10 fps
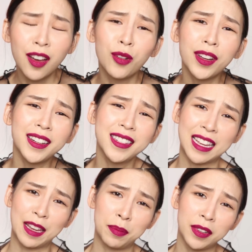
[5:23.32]
What is
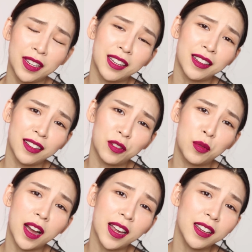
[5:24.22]
happening?
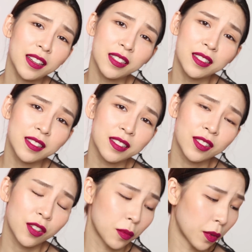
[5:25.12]
Why is this
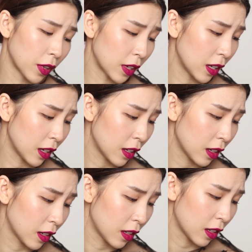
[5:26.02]
not working?
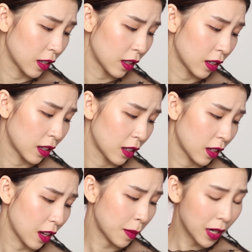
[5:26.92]

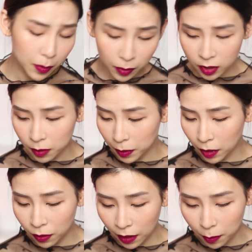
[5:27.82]
Am I supposed to
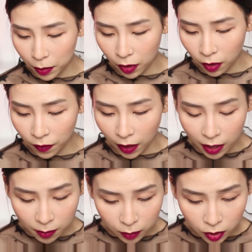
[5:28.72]
peel that bit off?
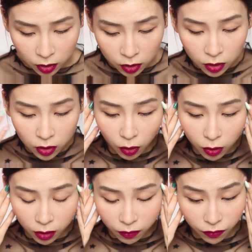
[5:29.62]
I am
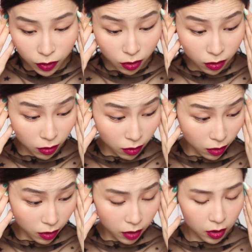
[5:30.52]
so
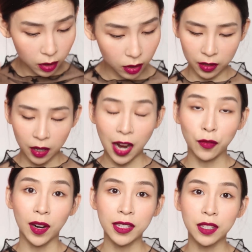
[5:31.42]
confused.
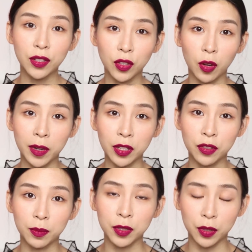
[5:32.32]
I've wasted so many
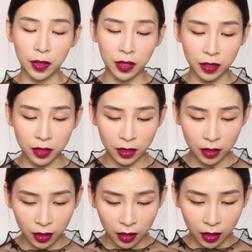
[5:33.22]
strips doing this.
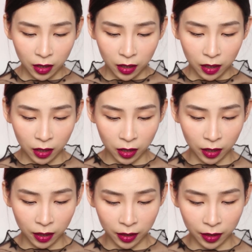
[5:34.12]
Ugh.
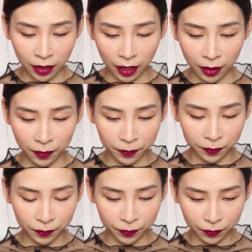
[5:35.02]
Okay,
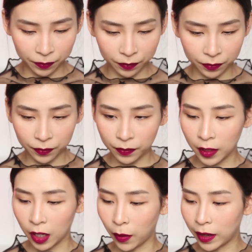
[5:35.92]

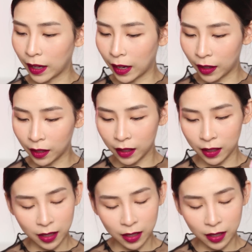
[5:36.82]
going again.